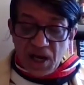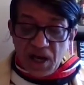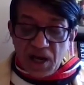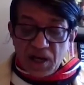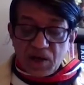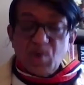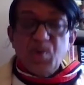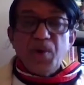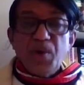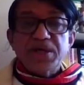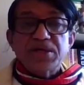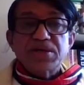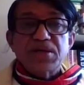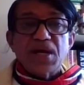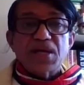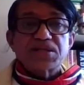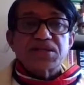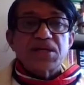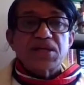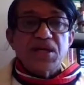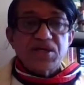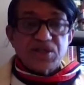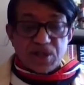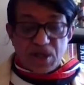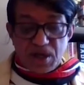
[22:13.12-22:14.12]
a quick
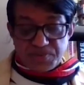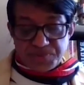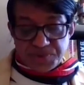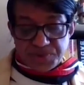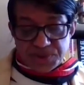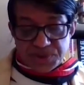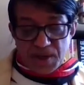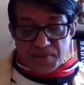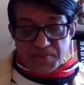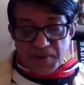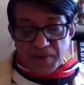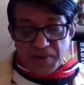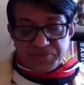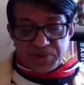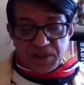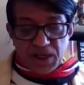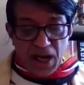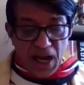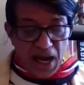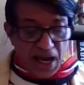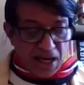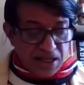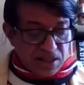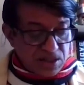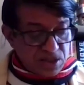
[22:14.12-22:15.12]
translation of some of the
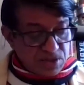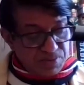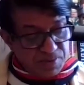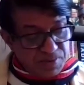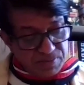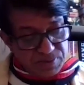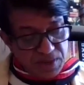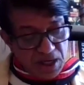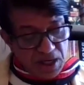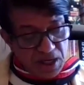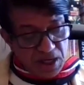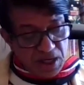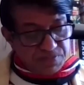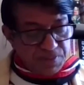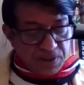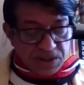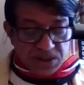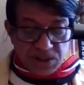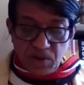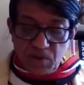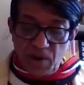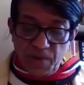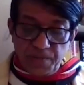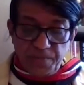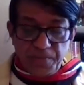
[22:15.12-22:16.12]
lines from that
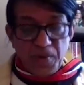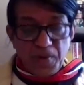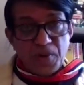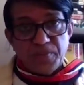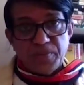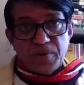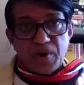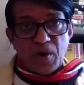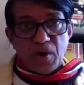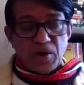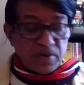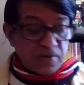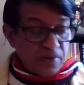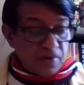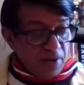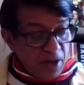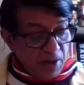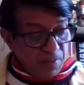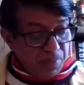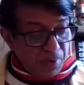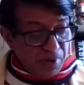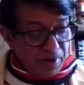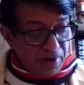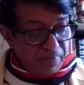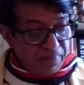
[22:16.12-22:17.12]
particular poem called
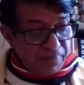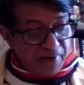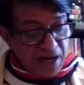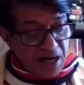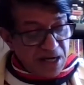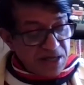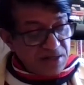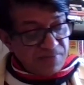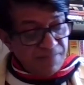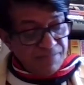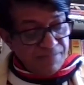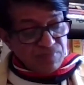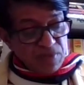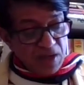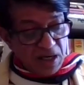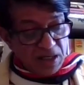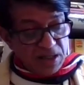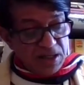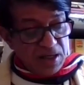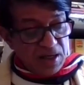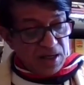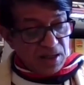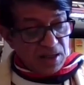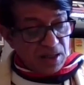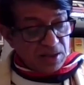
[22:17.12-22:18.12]
Bonafide.
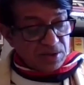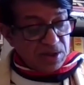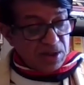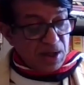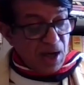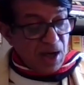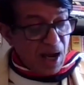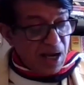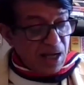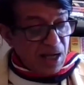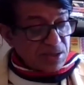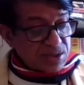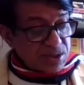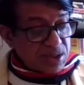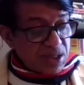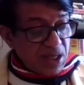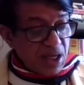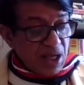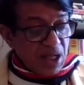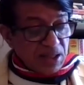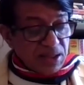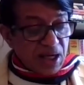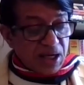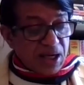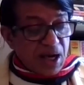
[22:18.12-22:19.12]
And here are the lines.
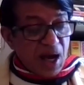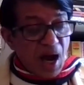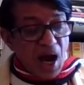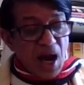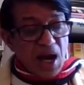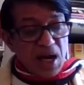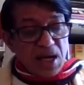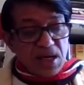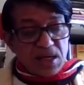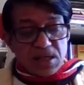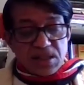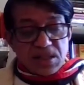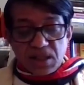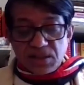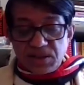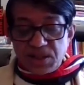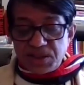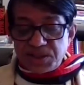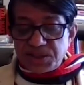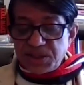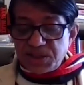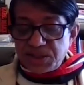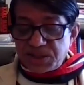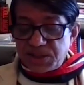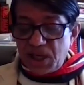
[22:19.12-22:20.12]
The kind,
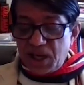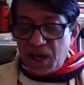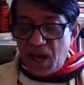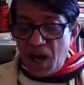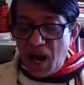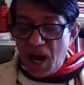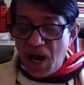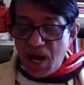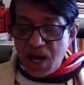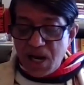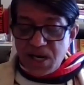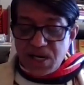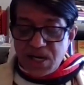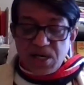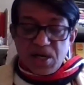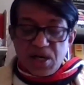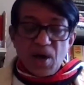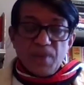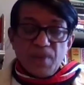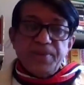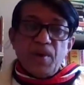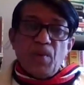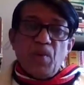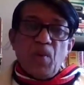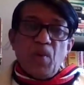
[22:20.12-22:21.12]
this is the
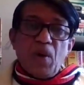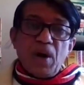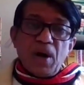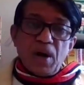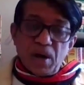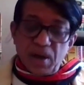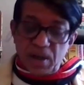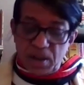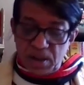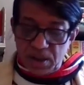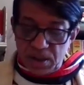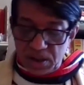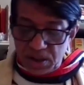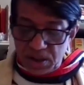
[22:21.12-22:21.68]
kind of the world